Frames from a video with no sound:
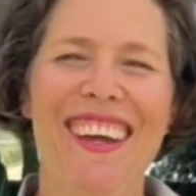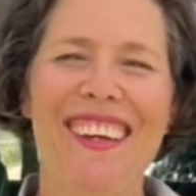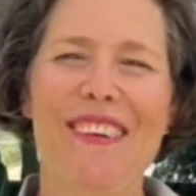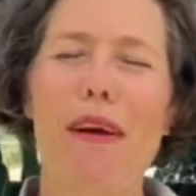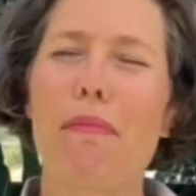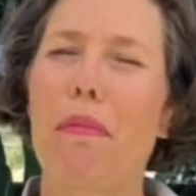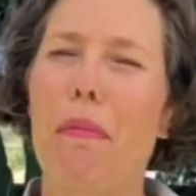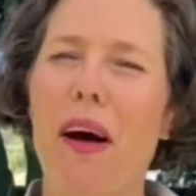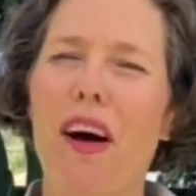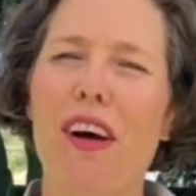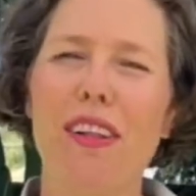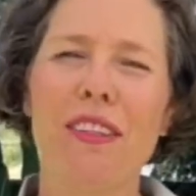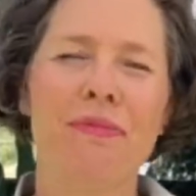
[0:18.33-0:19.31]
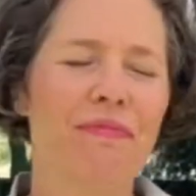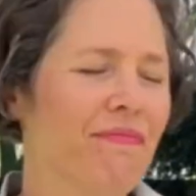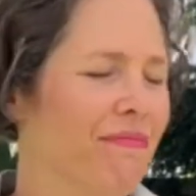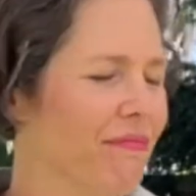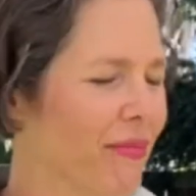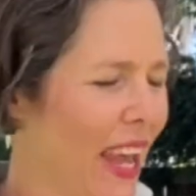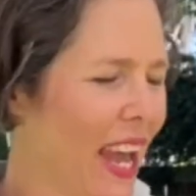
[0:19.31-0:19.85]
Grab a bowl
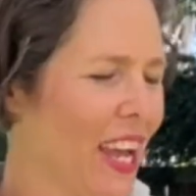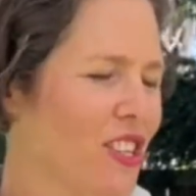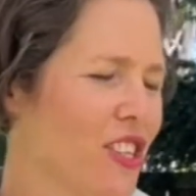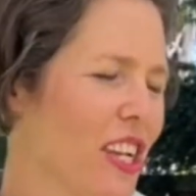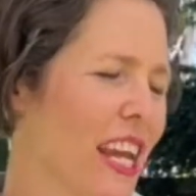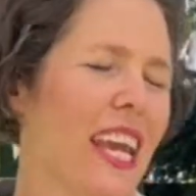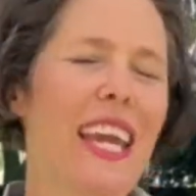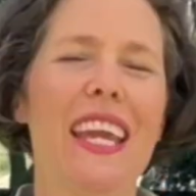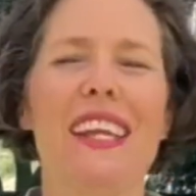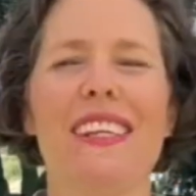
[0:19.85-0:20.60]
and you need